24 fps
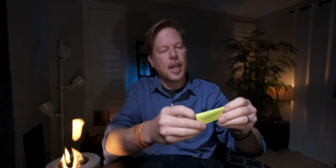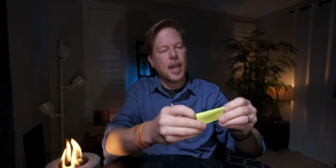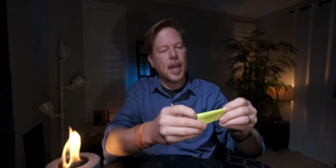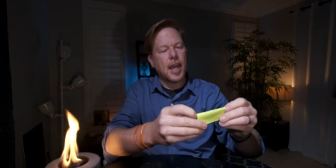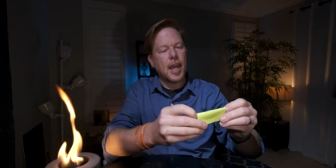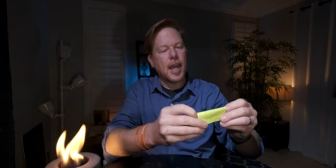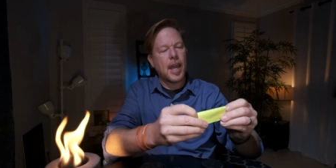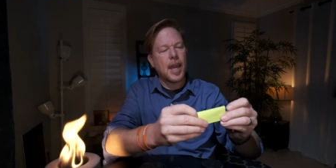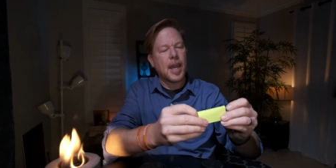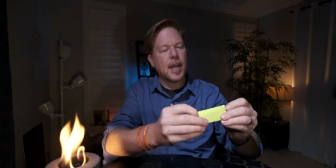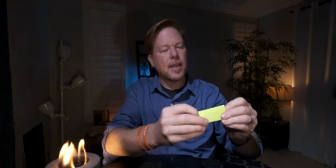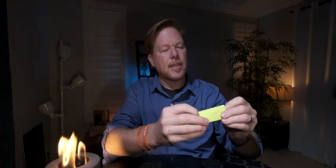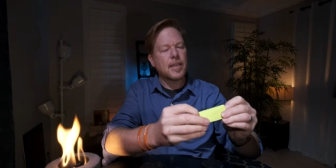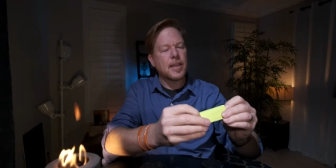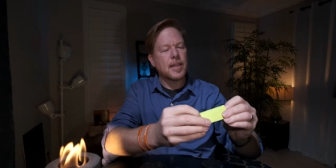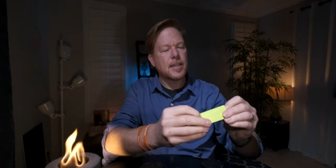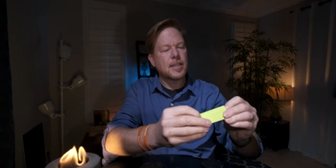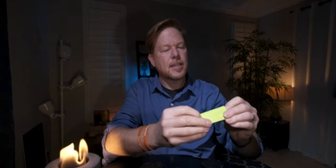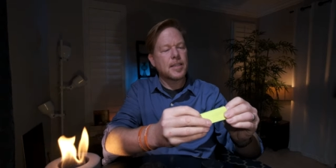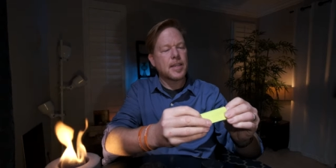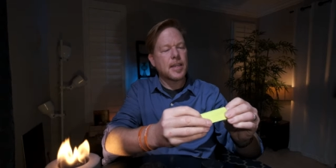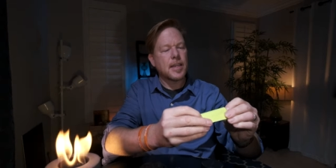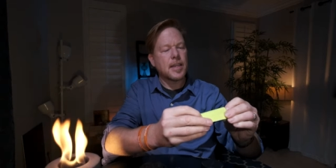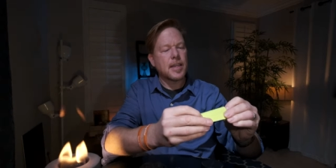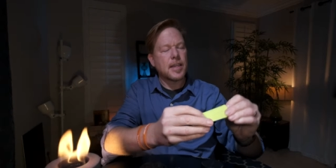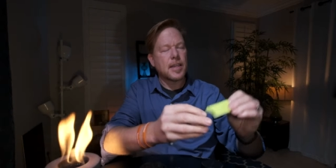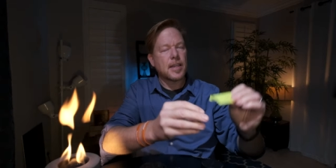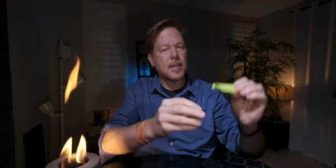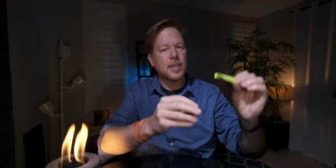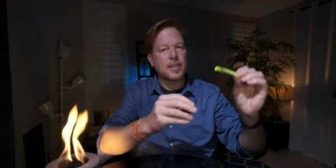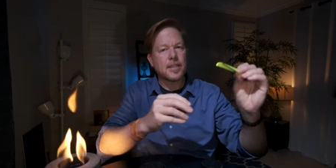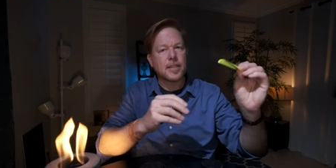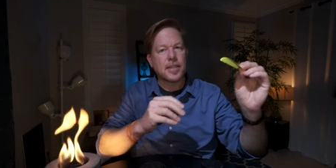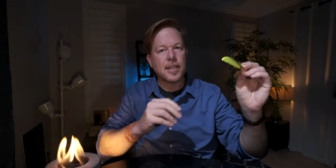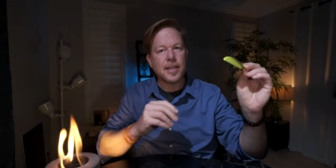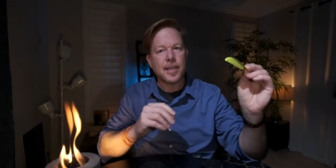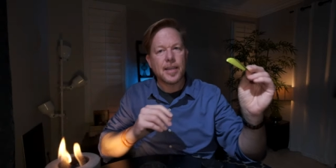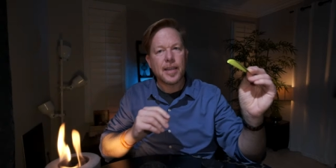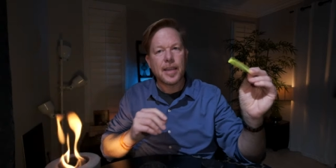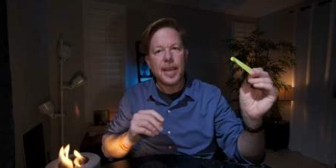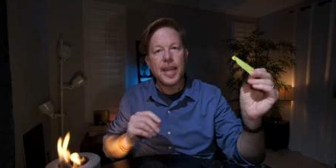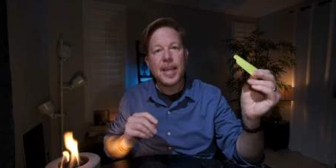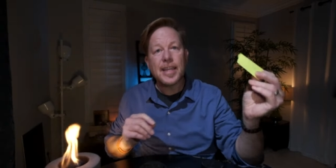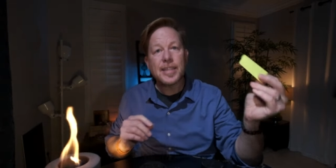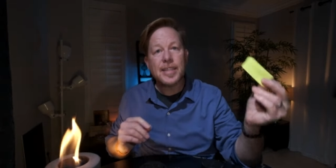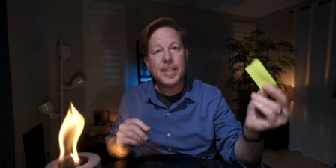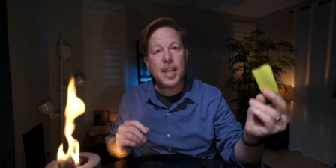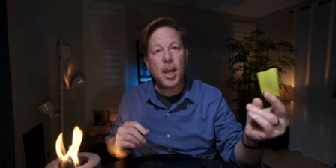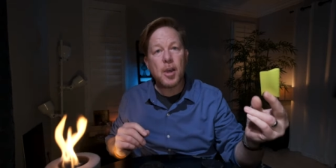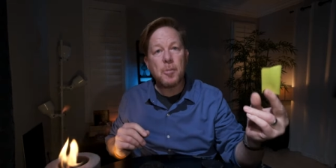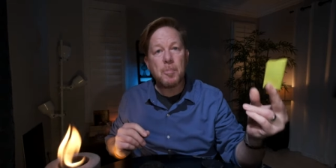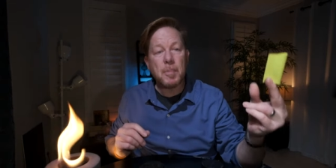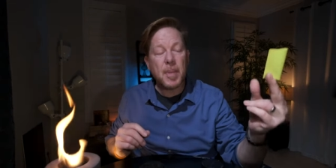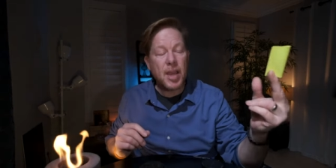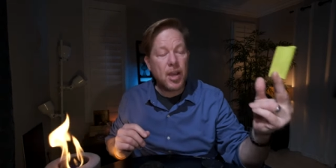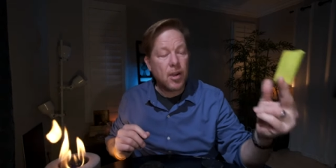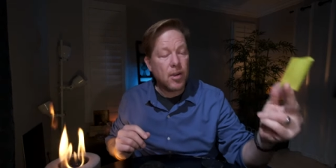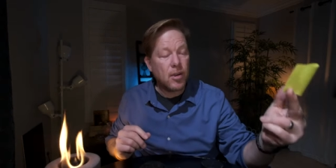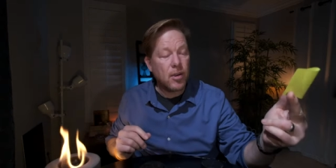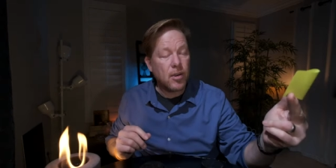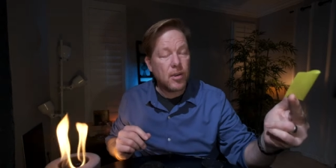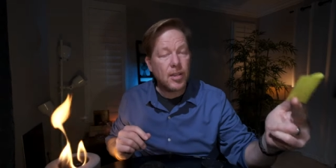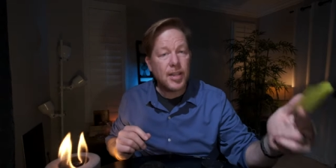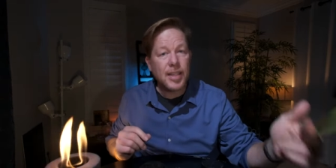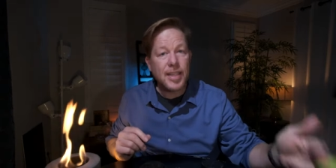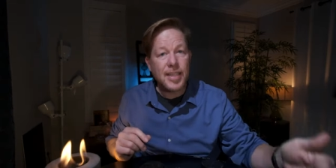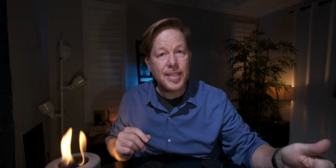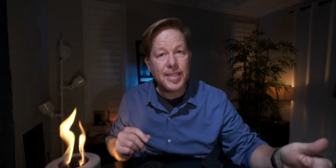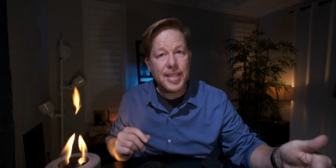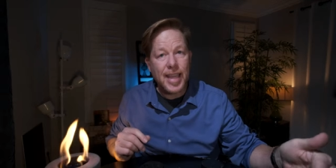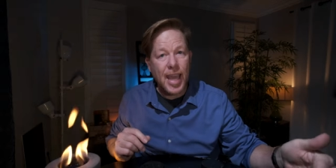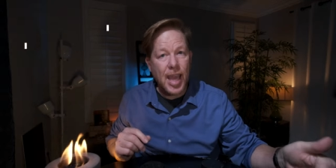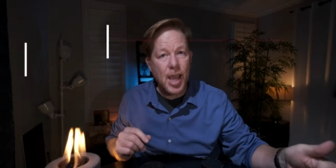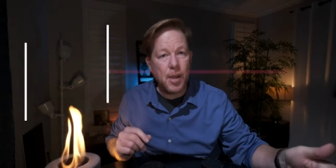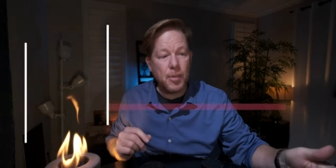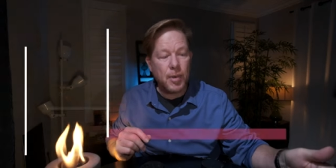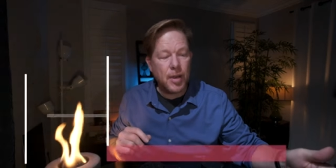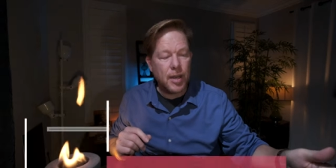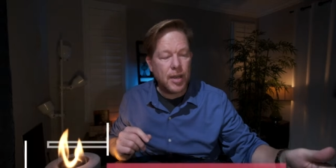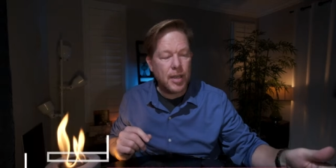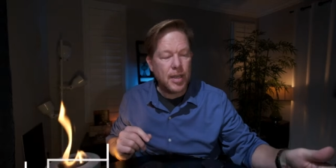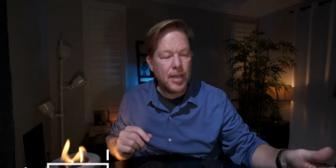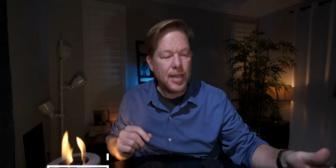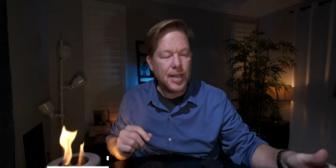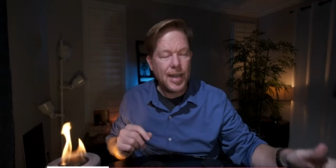and this is, it's a mirrorless camera.